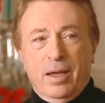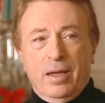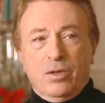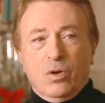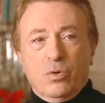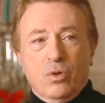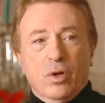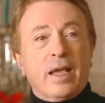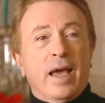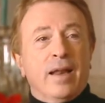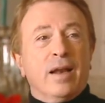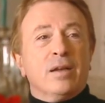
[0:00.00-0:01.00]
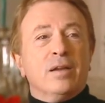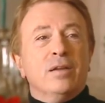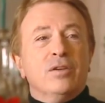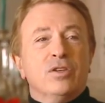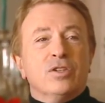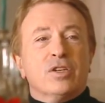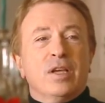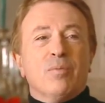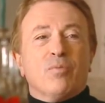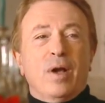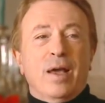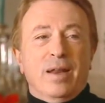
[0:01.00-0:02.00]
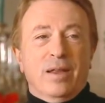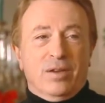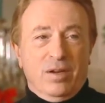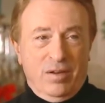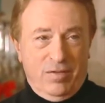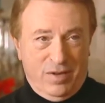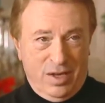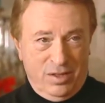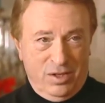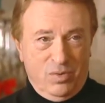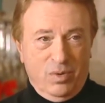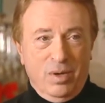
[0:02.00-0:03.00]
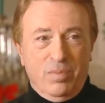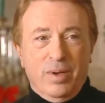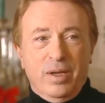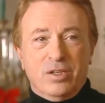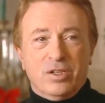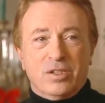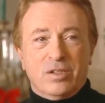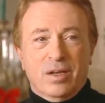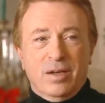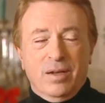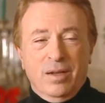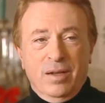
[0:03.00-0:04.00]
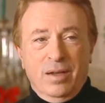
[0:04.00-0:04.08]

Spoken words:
And don't look at it. Just keep writing till you've got the 20 pages done,